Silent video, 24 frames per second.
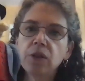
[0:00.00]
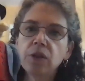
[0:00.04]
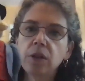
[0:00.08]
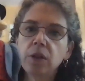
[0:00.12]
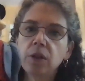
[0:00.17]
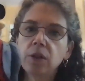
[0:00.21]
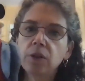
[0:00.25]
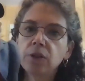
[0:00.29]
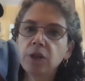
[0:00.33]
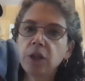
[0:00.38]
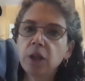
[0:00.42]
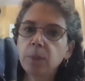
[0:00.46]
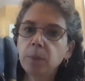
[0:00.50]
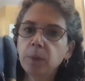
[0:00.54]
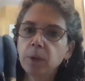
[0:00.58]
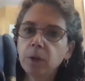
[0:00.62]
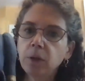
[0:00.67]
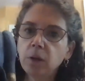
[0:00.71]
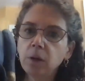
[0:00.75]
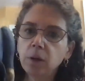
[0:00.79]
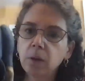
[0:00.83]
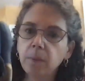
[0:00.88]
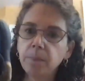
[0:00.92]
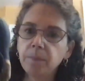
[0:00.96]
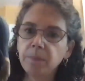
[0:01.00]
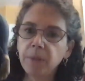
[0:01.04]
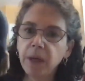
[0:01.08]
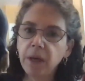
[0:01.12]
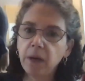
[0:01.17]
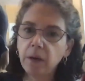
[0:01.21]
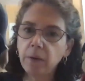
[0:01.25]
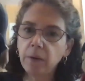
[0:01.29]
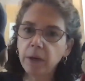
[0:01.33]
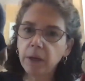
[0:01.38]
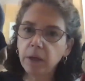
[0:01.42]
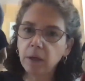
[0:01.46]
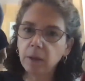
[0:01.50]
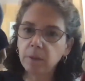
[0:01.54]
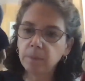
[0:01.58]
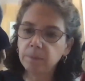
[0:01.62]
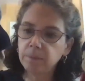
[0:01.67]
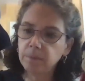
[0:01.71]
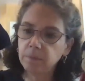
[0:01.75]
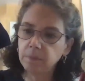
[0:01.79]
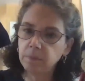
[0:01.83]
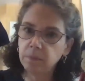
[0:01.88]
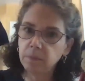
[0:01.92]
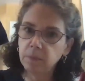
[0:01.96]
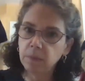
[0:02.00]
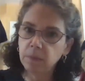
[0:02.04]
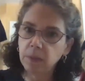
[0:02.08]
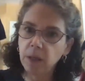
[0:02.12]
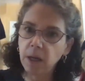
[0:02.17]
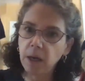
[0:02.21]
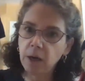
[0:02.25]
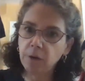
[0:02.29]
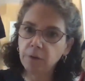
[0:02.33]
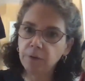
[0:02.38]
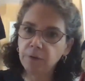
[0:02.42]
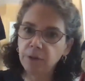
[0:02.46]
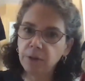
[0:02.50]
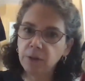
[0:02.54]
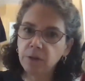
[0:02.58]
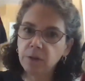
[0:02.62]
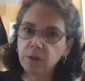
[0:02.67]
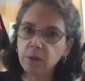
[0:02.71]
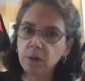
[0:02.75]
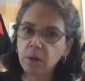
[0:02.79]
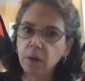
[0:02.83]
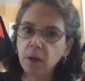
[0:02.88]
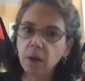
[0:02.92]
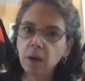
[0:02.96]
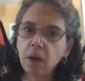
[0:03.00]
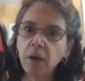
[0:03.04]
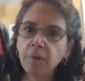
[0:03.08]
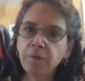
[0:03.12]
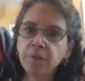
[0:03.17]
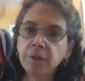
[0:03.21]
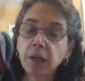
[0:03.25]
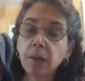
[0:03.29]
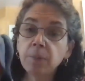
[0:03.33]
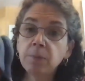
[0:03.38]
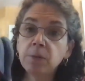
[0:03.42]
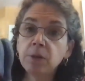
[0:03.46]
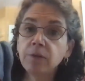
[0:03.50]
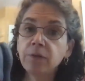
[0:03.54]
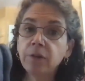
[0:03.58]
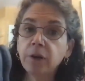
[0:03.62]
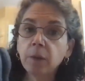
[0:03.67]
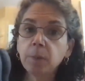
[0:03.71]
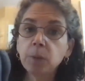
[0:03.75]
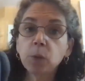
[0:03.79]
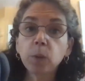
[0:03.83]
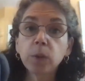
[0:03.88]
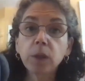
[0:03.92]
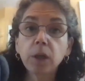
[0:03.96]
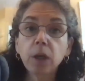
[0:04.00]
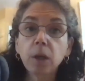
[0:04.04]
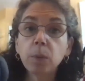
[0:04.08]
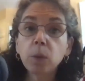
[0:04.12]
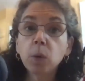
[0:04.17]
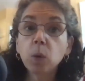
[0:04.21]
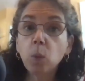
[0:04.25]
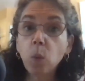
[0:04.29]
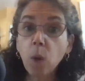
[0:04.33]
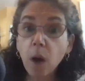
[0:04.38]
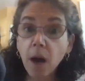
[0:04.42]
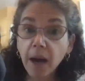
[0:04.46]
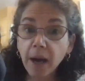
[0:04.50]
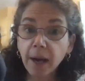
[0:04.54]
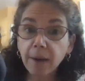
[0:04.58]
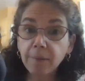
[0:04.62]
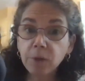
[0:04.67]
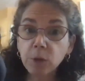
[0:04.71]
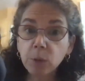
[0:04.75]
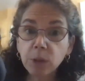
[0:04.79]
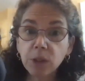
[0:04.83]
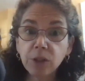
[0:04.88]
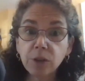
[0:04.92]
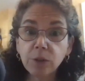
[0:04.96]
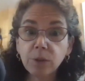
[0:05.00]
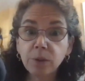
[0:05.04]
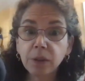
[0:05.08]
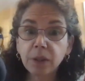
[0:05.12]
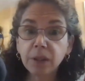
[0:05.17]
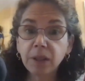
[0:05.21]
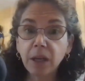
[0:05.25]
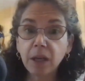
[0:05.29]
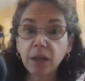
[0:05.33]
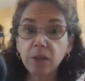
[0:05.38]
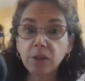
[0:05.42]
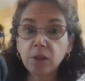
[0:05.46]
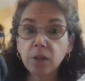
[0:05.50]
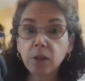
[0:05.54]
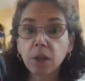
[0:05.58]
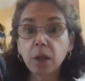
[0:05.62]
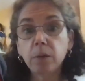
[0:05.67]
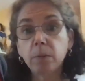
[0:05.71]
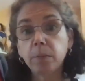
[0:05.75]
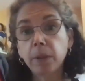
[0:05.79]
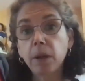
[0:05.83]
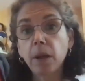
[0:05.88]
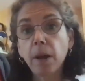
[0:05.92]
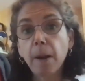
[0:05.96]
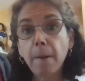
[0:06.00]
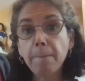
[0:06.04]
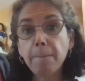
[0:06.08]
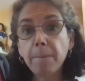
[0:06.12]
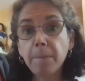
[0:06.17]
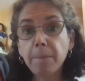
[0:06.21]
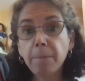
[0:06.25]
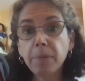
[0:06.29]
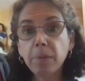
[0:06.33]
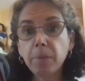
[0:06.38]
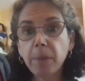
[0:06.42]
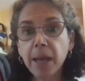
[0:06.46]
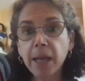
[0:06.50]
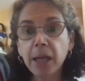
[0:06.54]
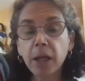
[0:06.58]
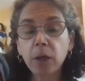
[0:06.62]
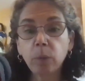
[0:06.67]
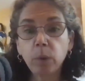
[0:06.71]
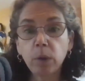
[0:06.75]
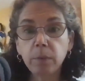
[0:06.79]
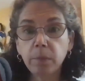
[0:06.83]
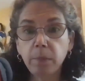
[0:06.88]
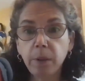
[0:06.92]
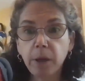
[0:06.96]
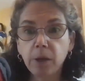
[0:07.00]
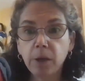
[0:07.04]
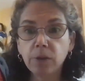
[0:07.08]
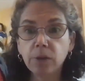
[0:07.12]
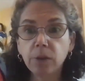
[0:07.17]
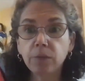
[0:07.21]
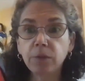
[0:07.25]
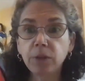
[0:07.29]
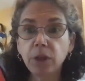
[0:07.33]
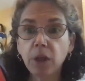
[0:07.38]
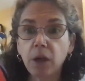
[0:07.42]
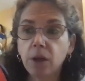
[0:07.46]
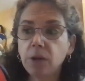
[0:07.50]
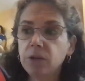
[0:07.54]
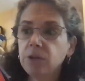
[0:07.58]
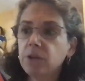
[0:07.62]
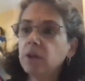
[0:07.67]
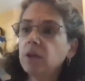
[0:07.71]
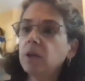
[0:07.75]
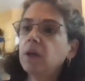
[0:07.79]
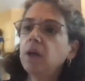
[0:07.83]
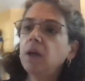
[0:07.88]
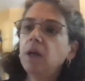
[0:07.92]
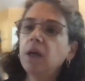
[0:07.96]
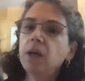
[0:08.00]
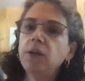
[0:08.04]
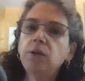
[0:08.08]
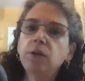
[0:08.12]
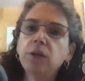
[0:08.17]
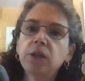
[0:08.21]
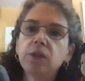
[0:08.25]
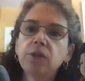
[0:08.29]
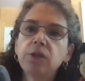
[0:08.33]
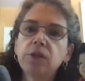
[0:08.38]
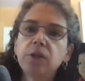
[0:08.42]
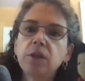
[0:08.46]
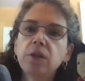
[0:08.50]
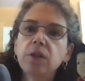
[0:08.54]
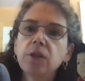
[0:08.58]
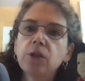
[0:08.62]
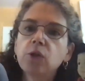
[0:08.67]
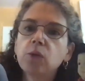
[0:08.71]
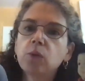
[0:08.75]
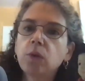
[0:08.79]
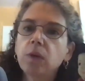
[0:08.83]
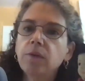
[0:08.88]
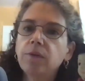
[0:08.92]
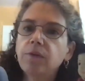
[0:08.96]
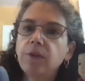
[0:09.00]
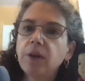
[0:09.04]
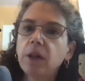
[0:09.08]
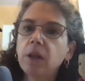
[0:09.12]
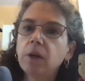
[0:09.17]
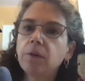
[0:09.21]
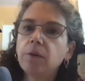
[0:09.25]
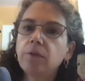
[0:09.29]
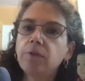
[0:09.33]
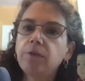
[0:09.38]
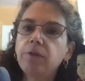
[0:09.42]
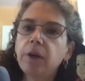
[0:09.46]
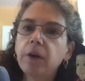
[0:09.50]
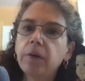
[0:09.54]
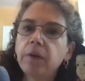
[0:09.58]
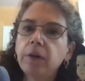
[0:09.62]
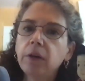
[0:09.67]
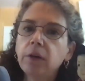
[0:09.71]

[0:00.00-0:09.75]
in, their typical area outfits. And oftentimes the farmers would come with wives, which is really nice. So they would be man and women pairs of dolls. And you can see this fellow very